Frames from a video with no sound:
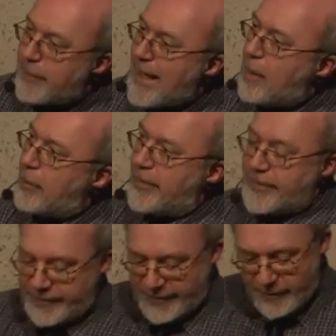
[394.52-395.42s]

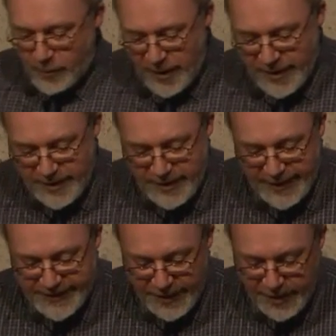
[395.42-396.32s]
powers were
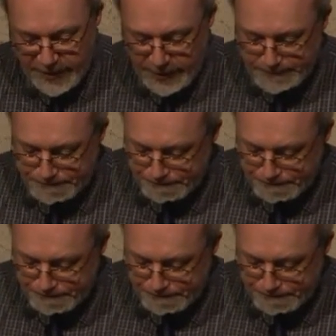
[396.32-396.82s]
eternal,